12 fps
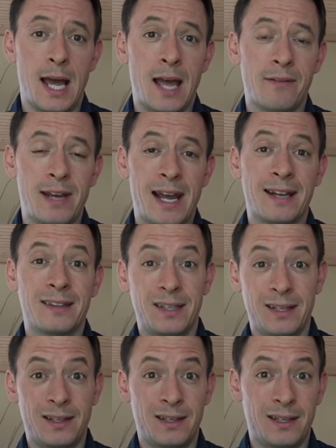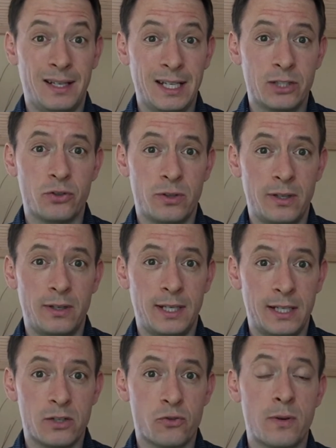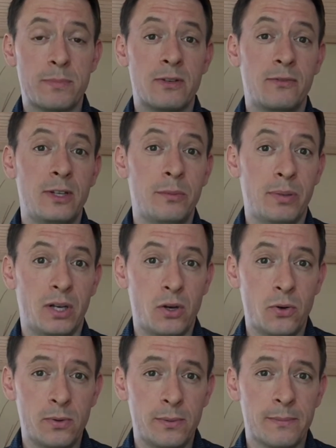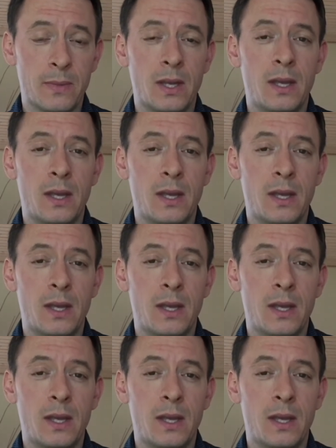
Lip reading: I've added the link in the description field below,